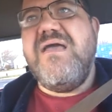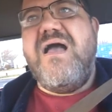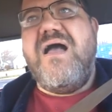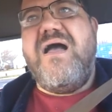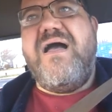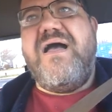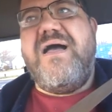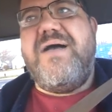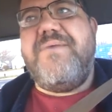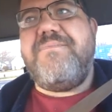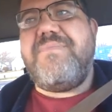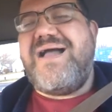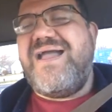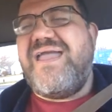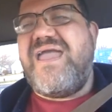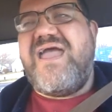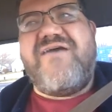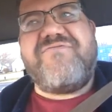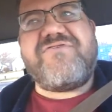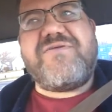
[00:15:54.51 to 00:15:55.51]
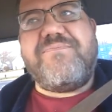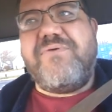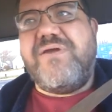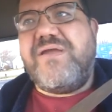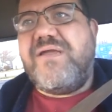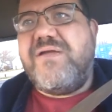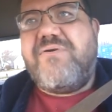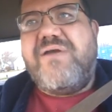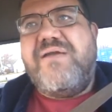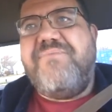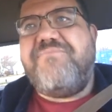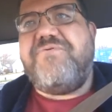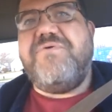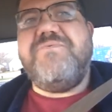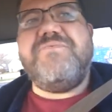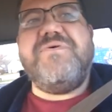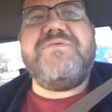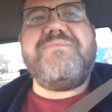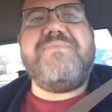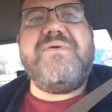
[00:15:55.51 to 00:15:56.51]
I have to bring a grapefruit
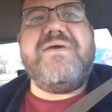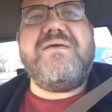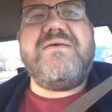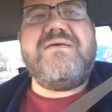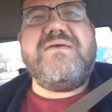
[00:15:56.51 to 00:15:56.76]
with me,